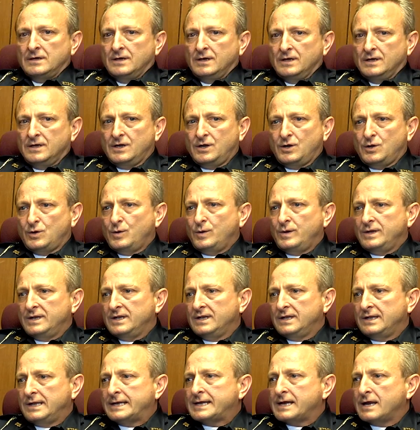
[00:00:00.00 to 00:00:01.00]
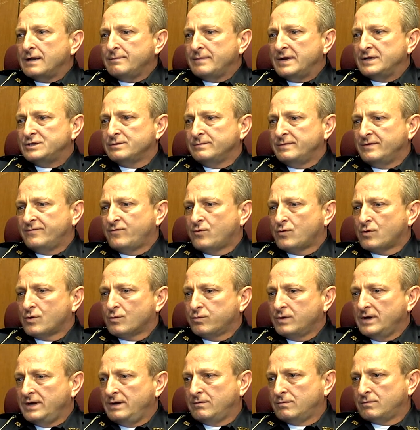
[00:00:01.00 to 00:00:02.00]
You know, like I mentioned before,
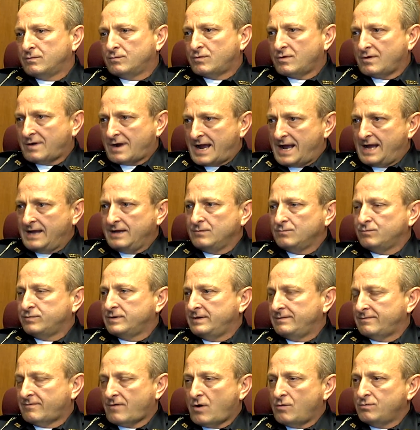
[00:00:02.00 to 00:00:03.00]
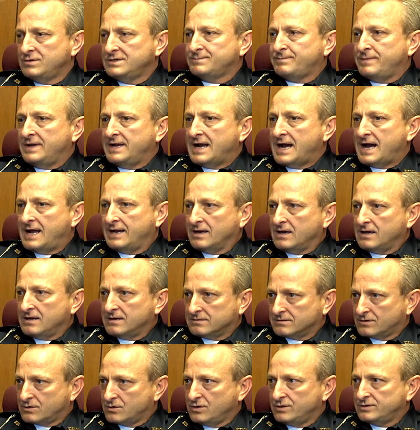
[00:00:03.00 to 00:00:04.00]
we've always been on
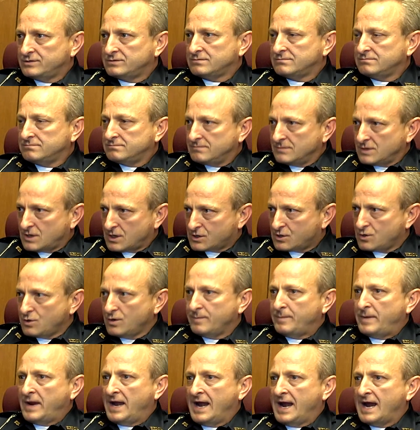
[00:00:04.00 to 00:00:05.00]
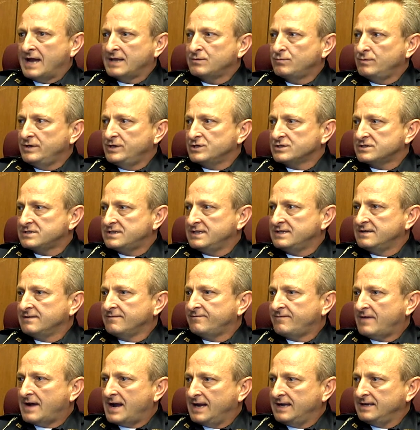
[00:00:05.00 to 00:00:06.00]
a good path. We just need to
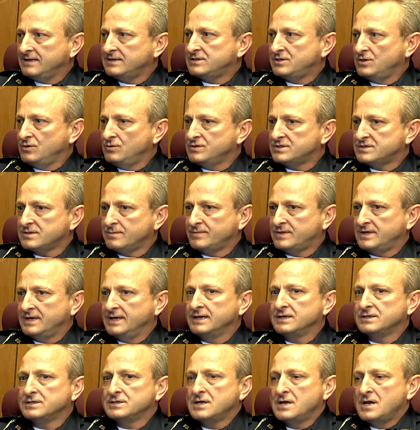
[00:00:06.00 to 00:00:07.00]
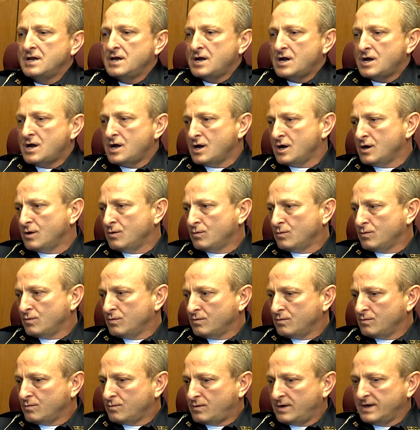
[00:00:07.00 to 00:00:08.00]
fine tune some things.
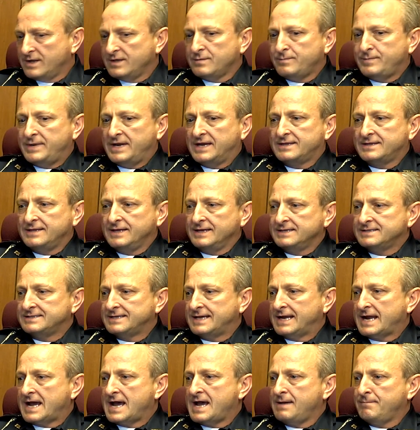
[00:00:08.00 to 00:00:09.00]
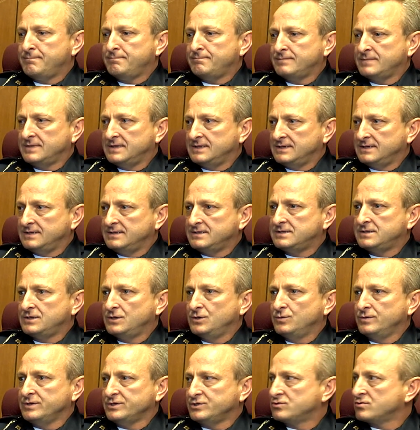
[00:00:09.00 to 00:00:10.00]
One of the big things that I'm
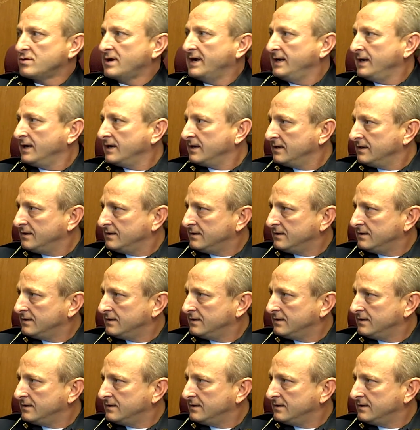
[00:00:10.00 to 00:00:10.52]
into is training.